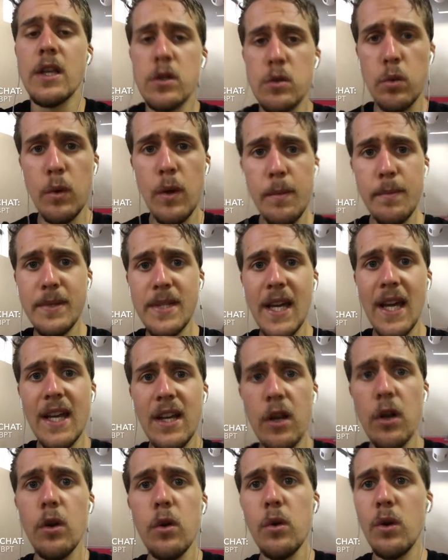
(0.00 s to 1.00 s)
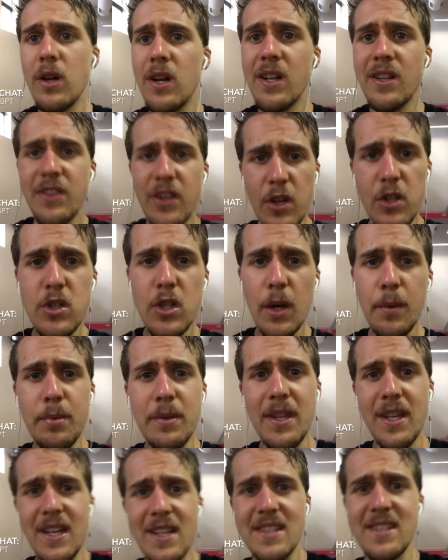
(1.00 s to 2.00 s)
sweet potato, those type of
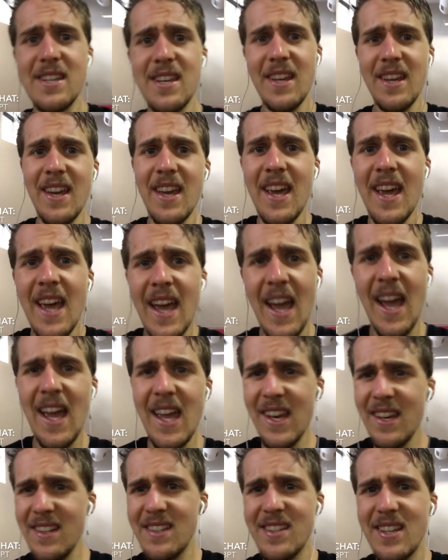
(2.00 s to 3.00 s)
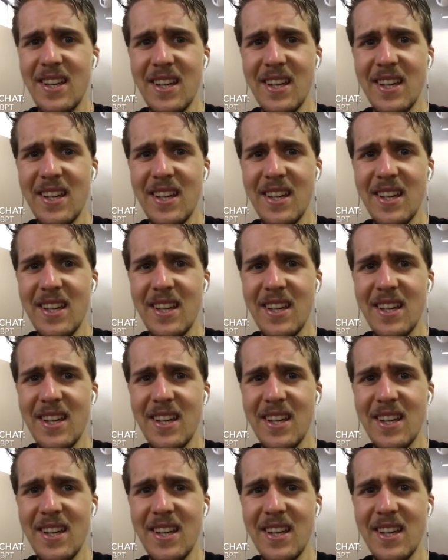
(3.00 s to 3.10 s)
things. And